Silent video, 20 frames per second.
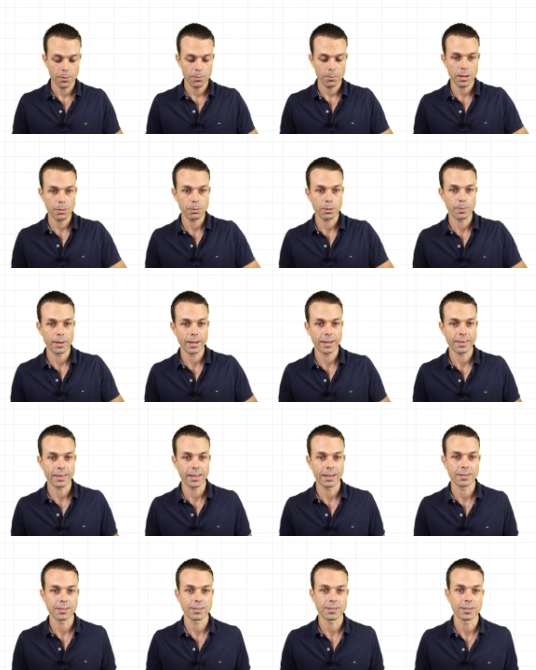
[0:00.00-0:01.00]
Maybe make
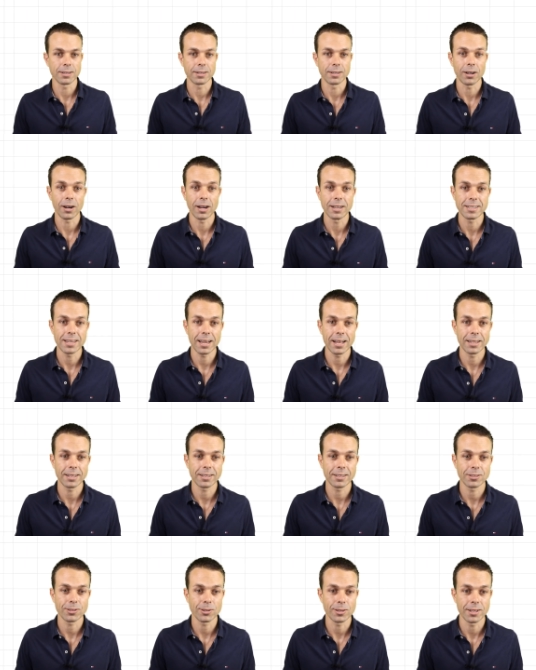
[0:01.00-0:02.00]
that uh,
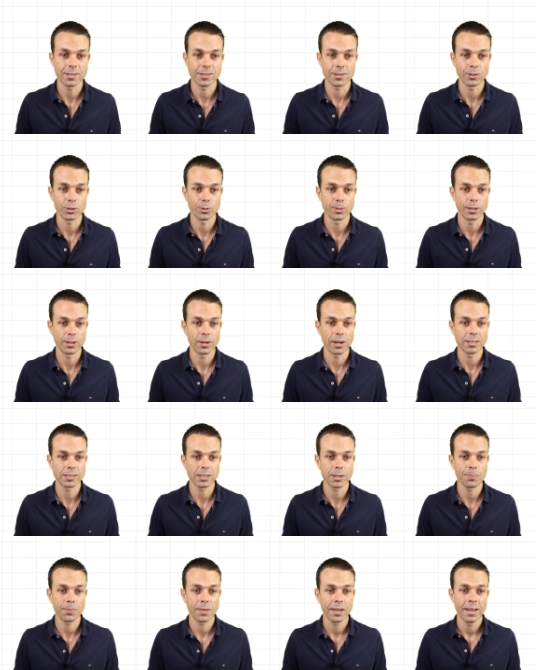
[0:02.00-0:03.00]
italic so that's a little bit
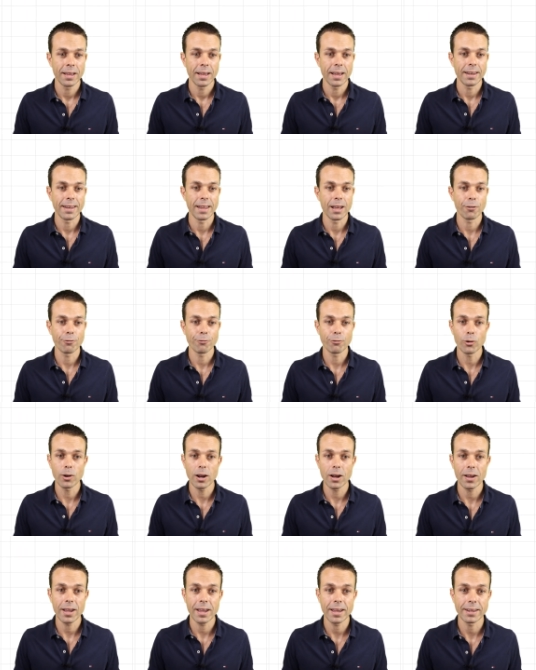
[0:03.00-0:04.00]
nicer. Now for
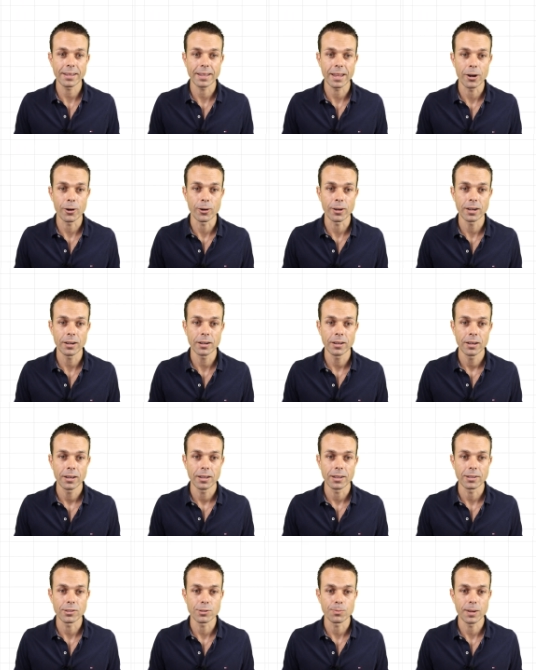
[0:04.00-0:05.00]
our heading area,
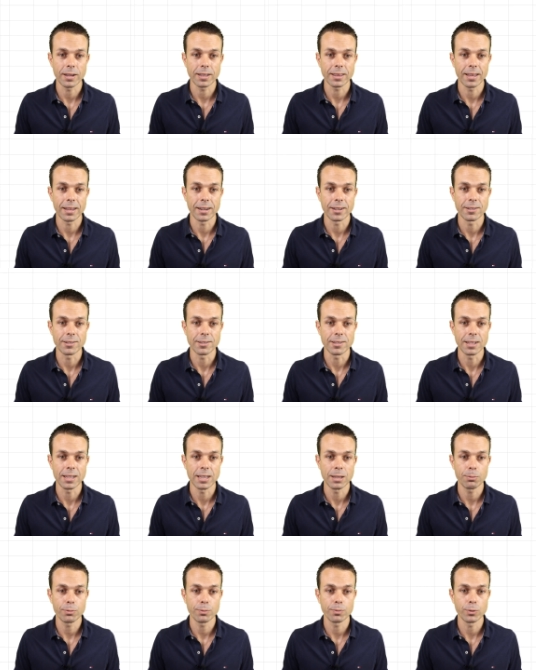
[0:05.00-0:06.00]
let's make that a
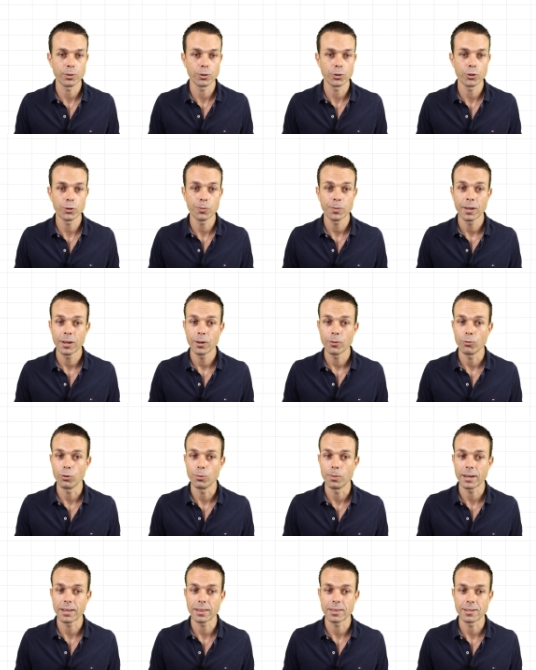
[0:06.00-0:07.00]
deep blue. We'll
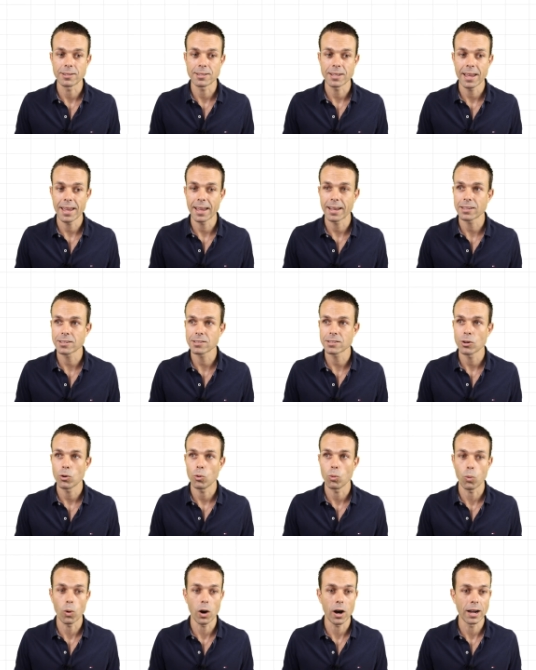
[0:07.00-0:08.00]
make the text
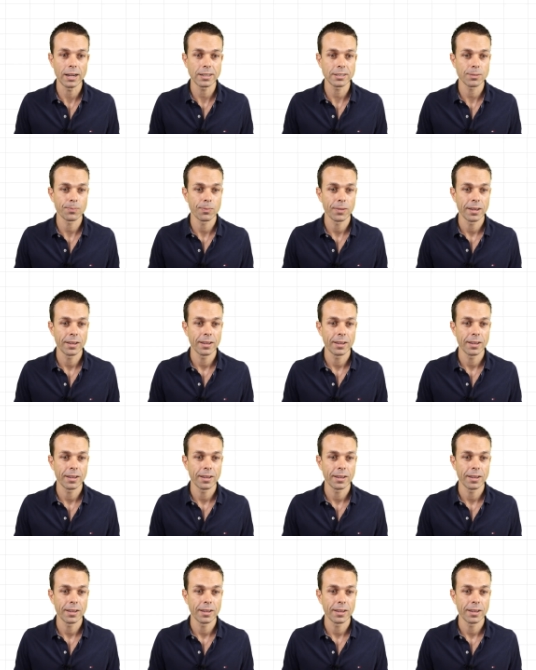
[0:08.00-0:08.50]
white.